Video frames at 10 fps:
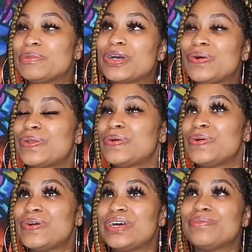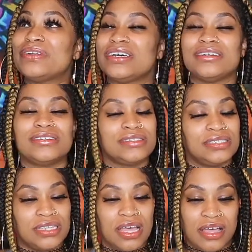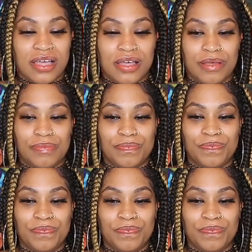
been going on. What else? I